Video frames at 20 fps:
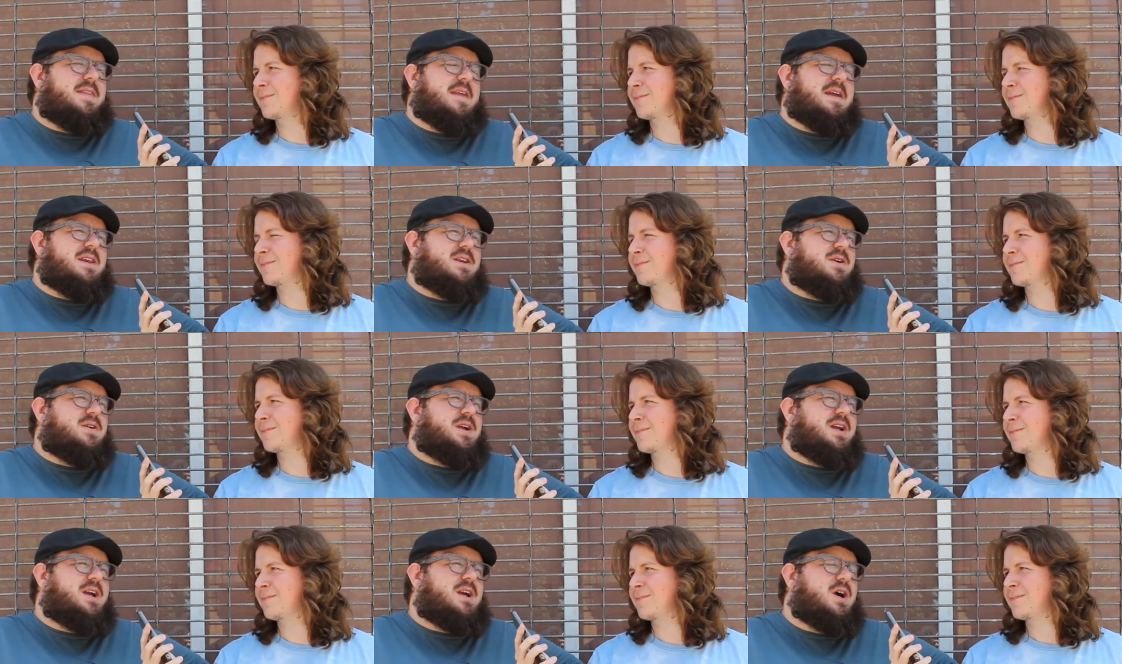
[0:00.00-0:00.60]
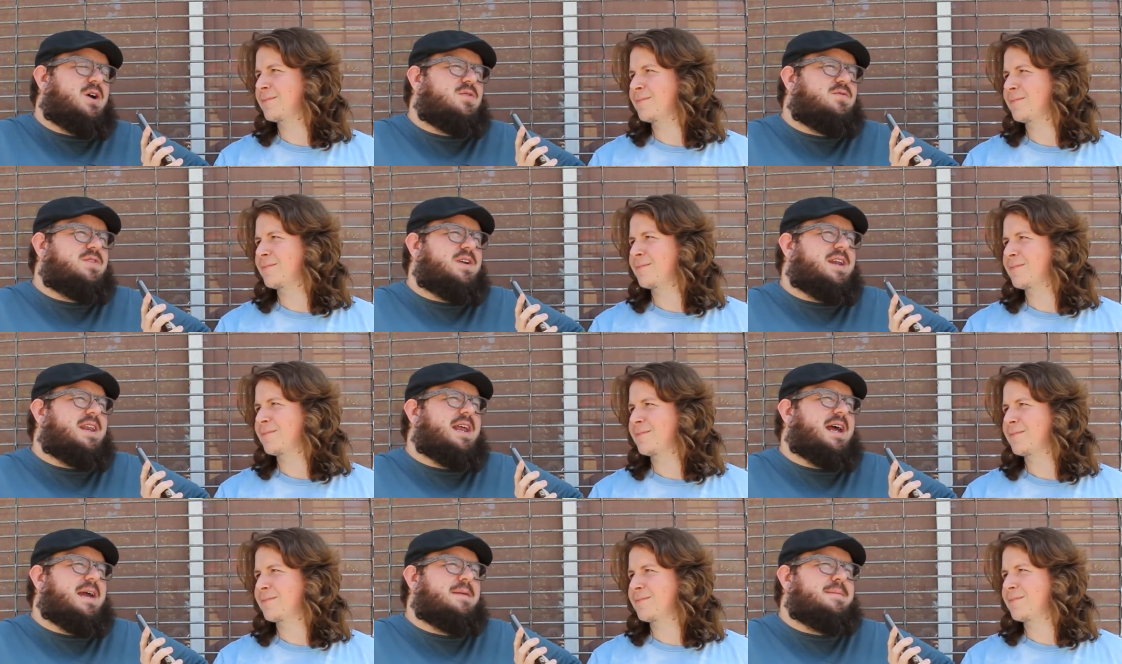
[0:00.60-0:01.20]
Speaker 1: And then during
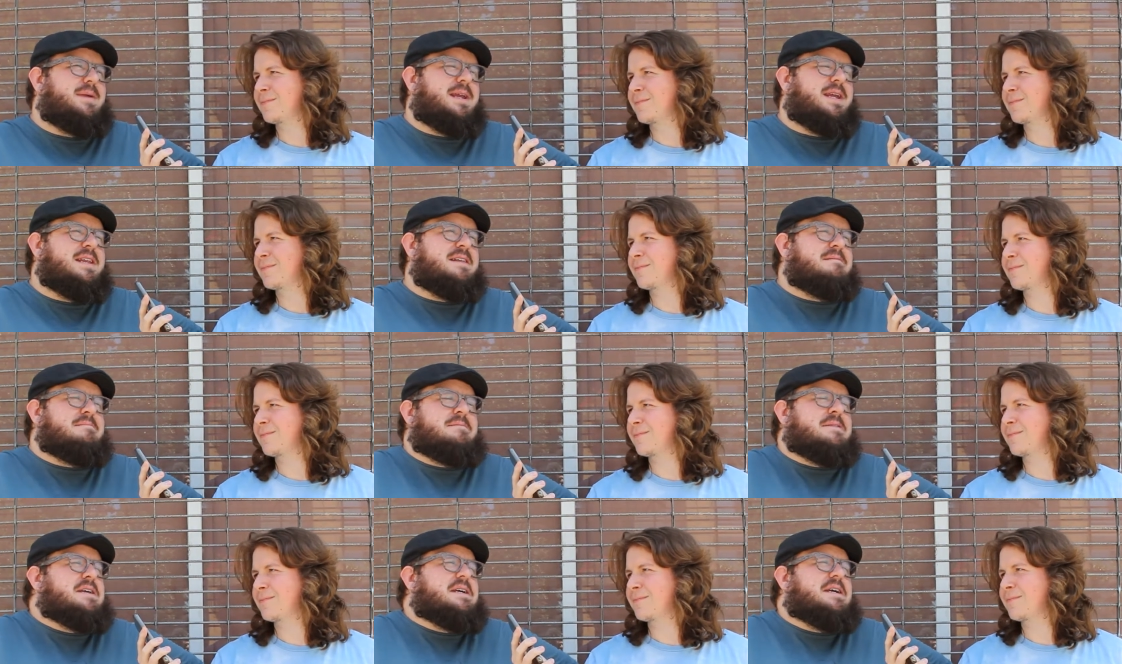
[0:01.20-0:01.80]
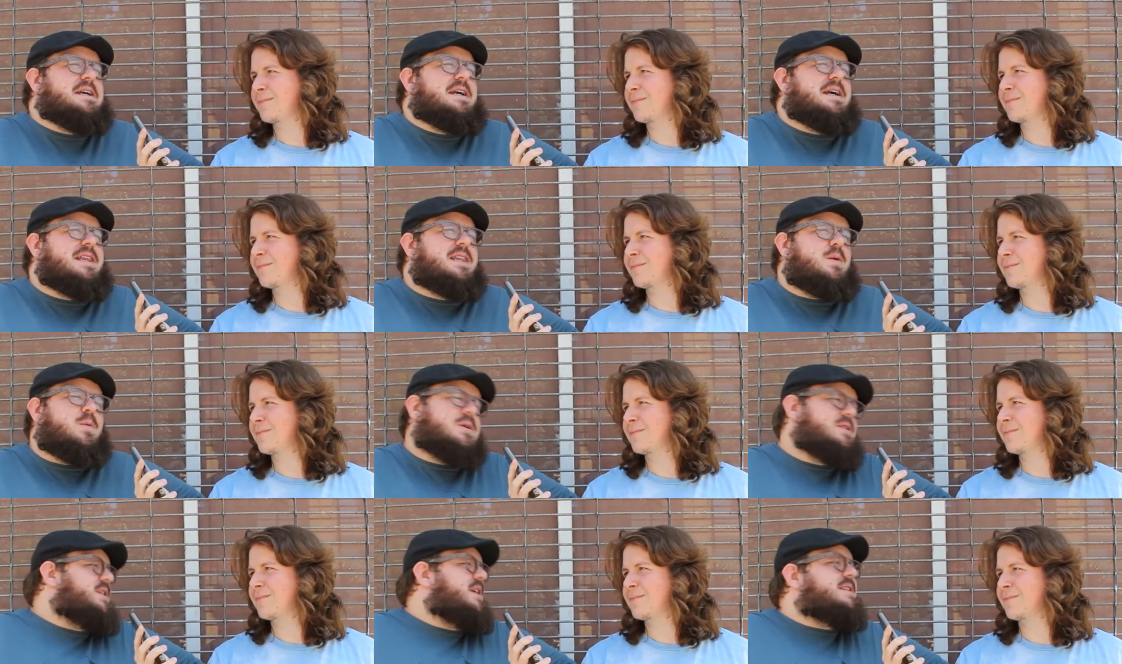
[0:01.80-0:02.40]
COVID, I mean,
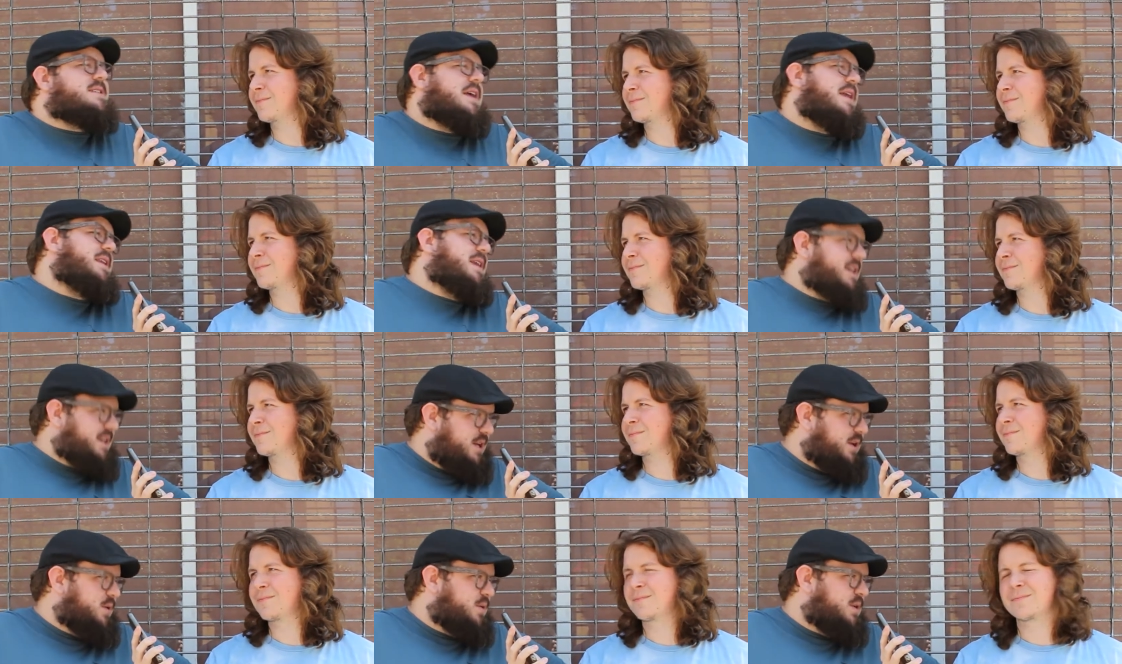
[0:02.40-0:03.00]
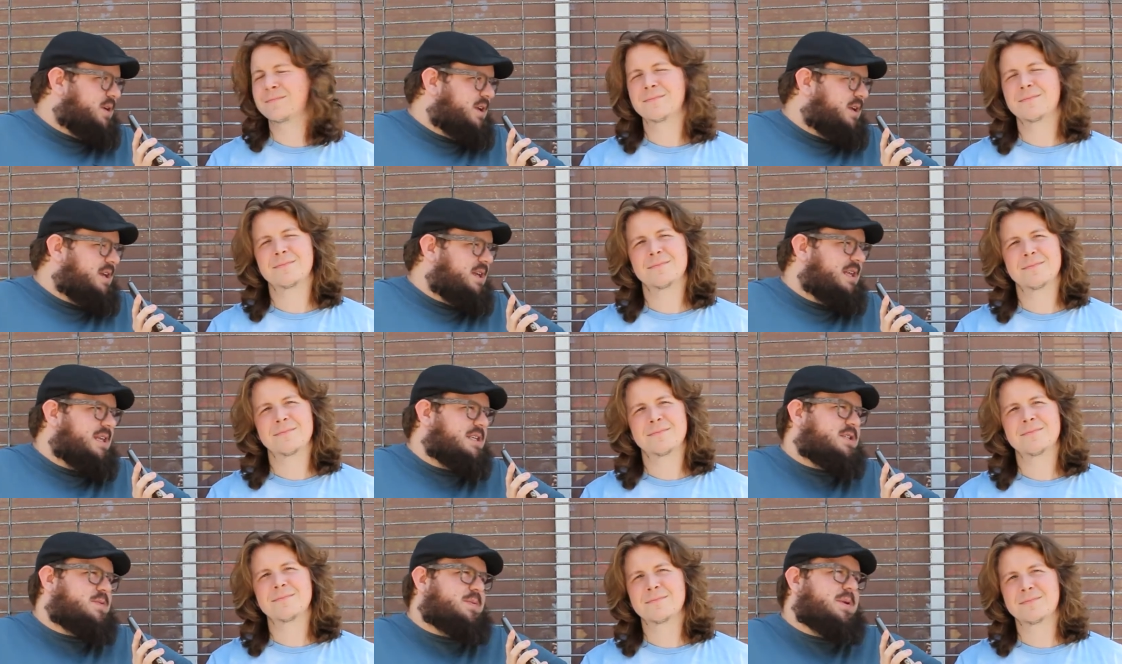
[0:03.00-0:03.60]
there wasn't a ton to do,
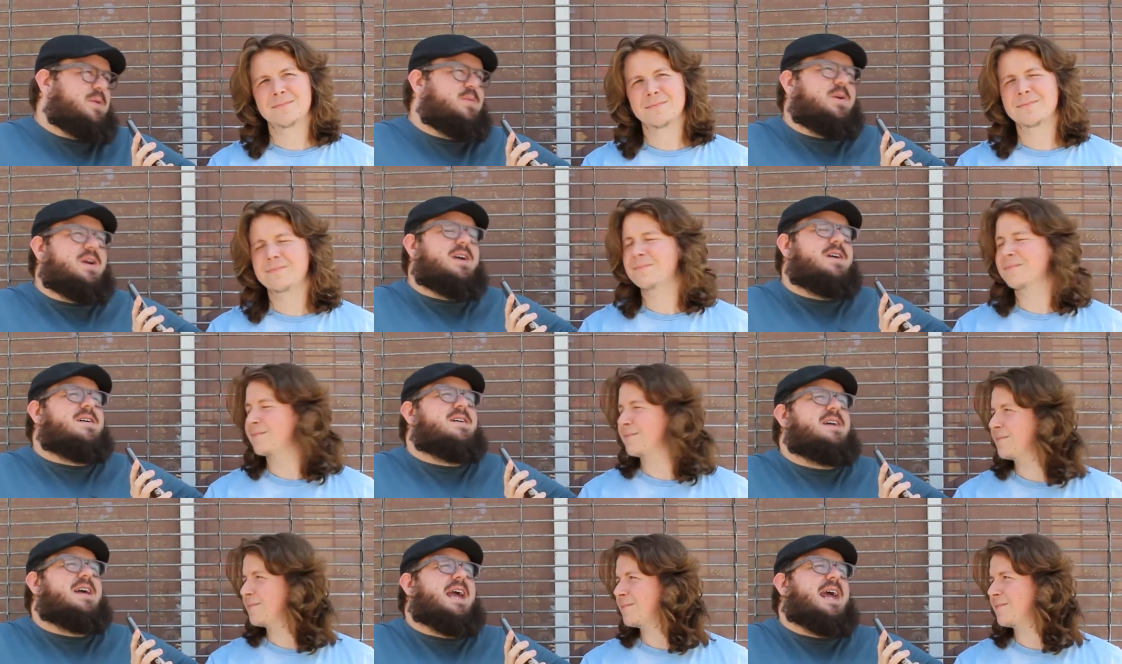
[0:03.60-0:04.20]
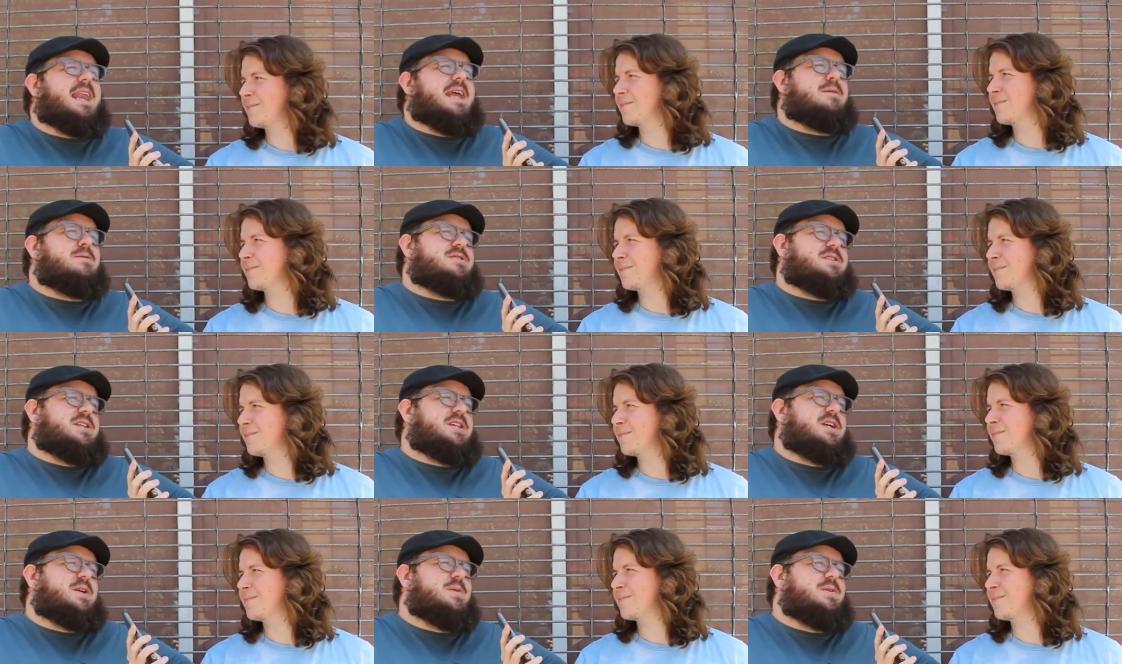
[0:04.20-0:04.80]
let's be real, and I
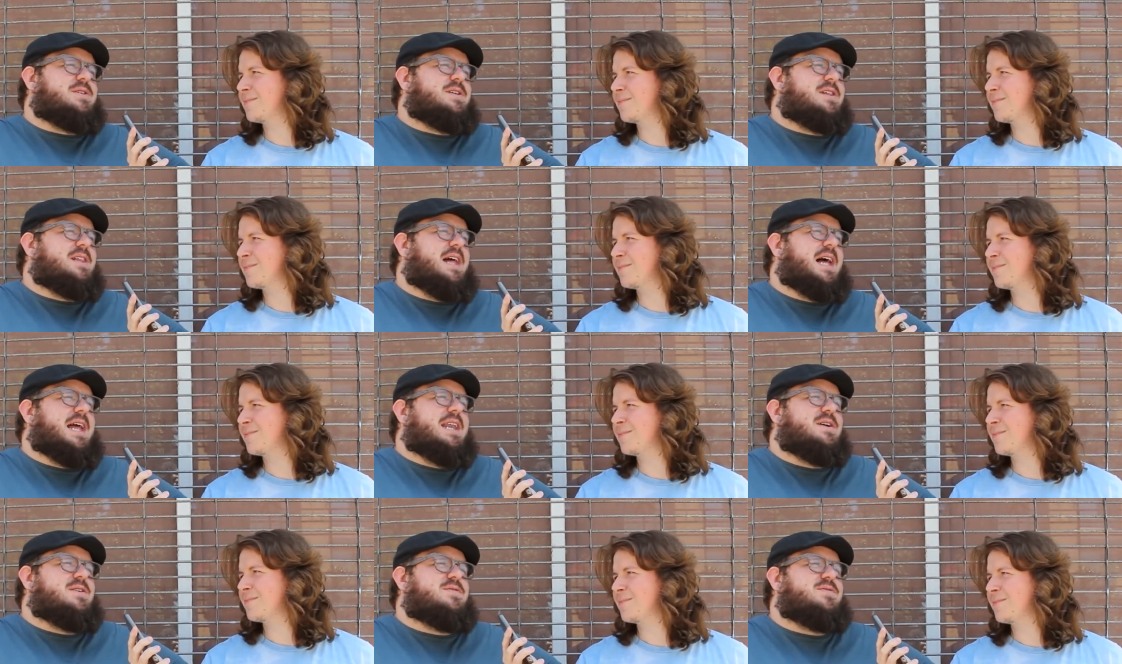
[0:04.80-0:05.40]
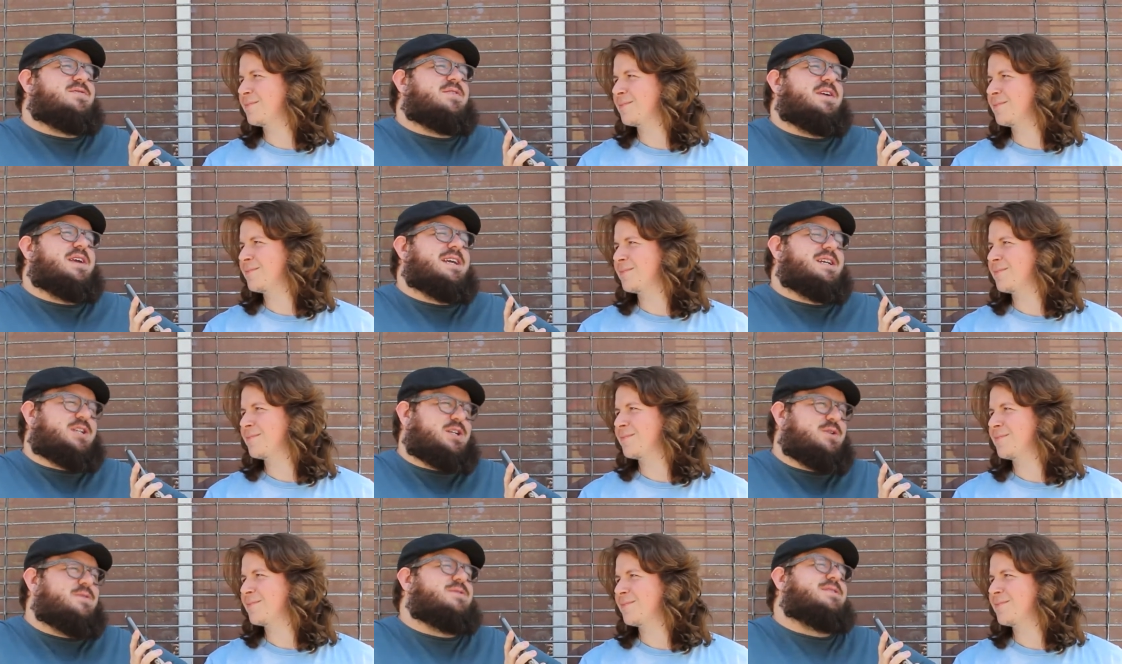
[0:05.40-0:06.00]
was dealing with a lot of
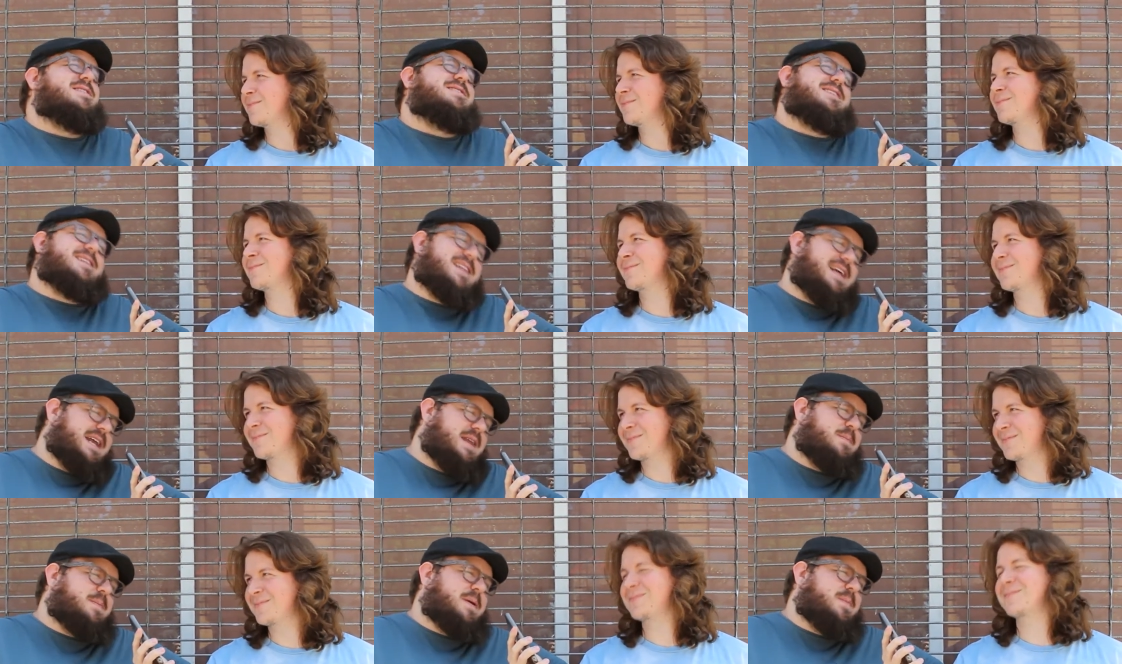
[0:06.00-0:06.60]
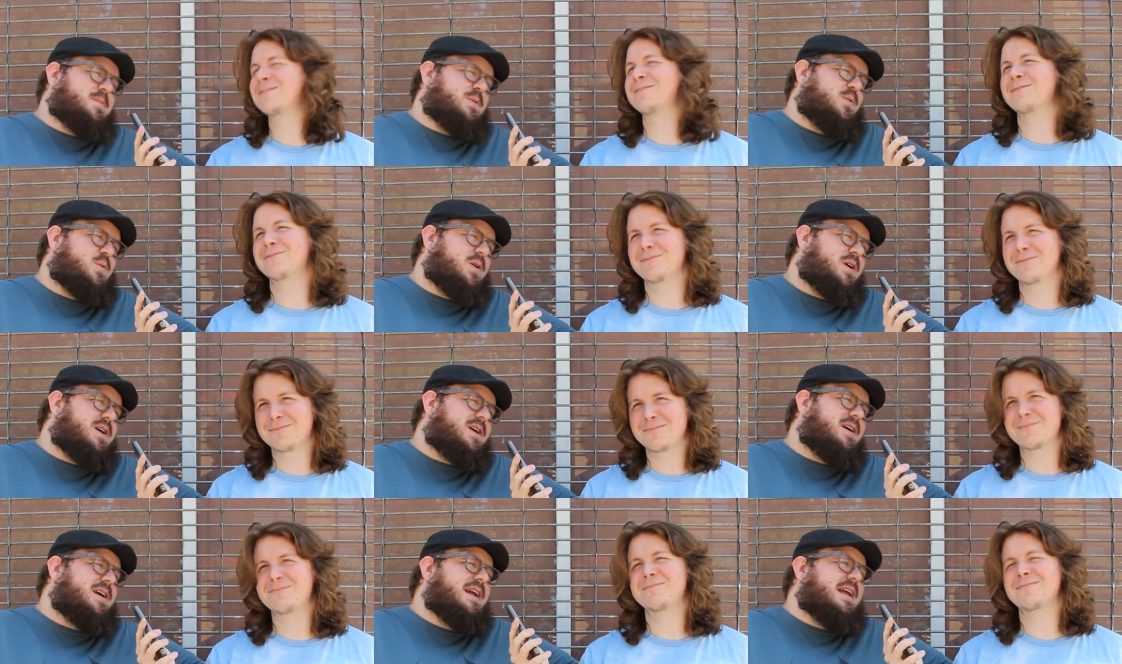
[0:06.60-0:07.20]
issues, as a lot of people
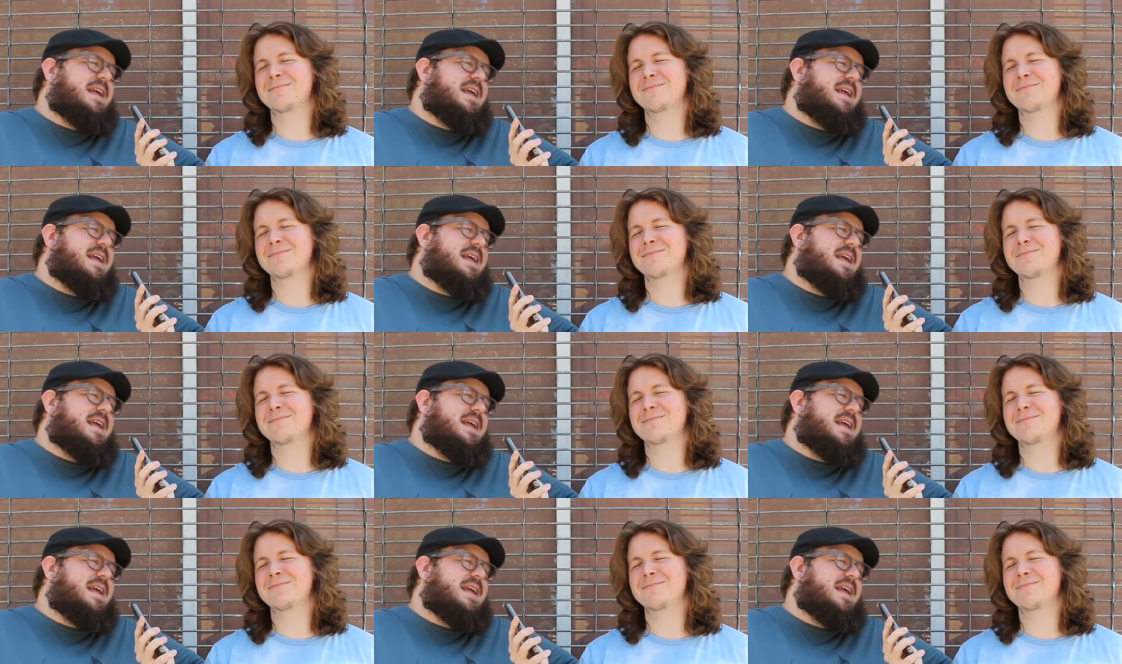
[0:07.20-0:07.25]
were.